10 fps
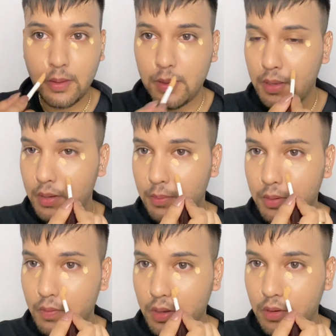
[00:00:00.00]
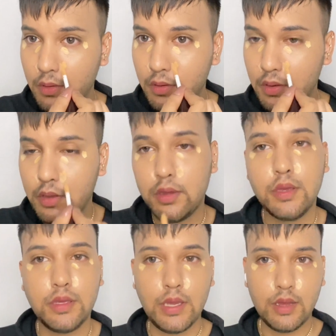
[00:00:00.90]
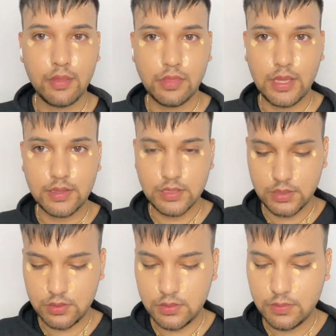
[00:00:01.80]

A little bit over here. Yeah, that's it.